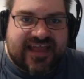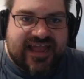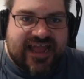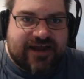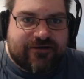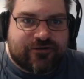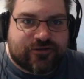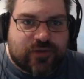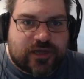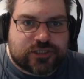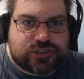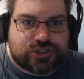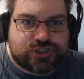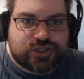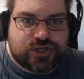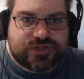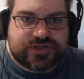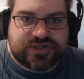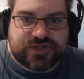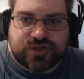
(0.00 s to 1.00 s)
here as well,
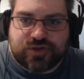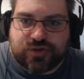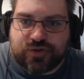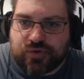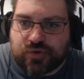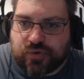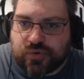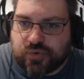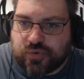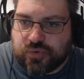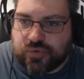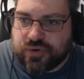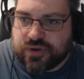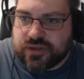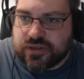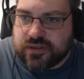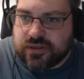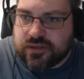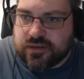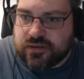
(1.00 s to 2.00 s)
just to
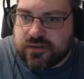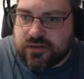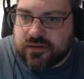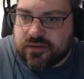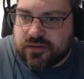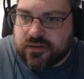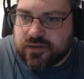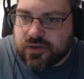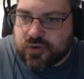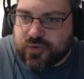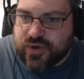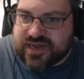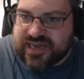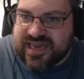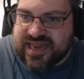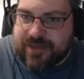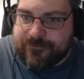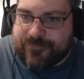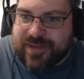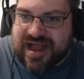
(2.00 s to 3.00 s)
quickly
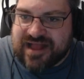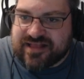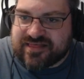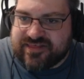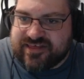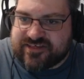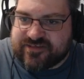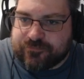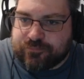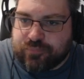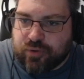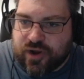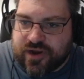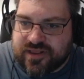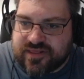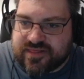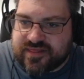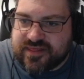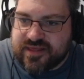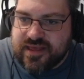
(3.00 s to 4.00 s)
get back to this
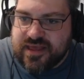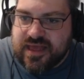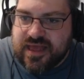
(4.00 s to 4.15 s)
point.